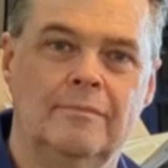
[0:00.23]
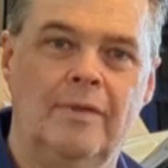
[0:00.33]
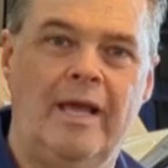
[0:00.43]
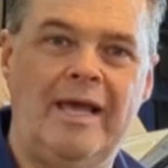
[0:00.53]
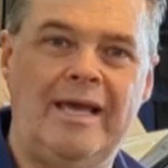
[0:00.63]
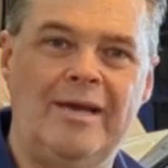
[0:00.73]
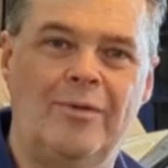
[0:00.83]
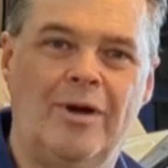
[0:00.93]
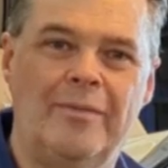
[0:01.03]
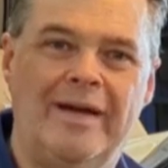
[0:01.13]
Hey,
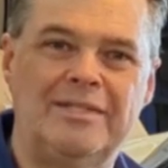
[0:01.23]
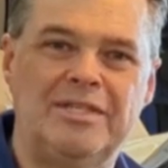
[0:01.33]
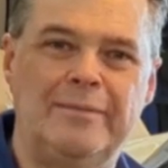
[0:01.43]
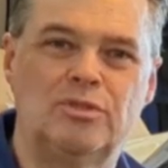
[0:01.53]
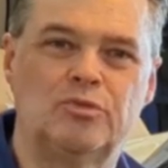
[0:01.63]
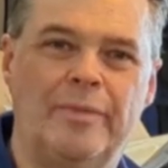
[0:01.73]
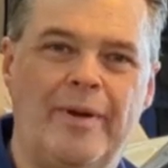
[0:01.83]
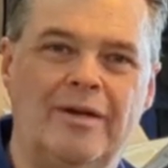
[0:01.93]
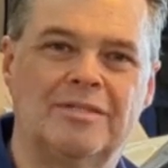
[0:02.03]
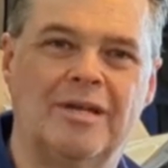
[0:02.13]
welcome back to Jamieson's
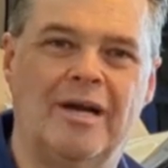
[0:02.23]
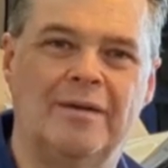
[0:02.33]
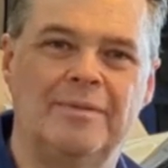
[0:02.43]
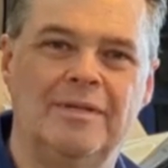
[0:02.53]
Repair Shop.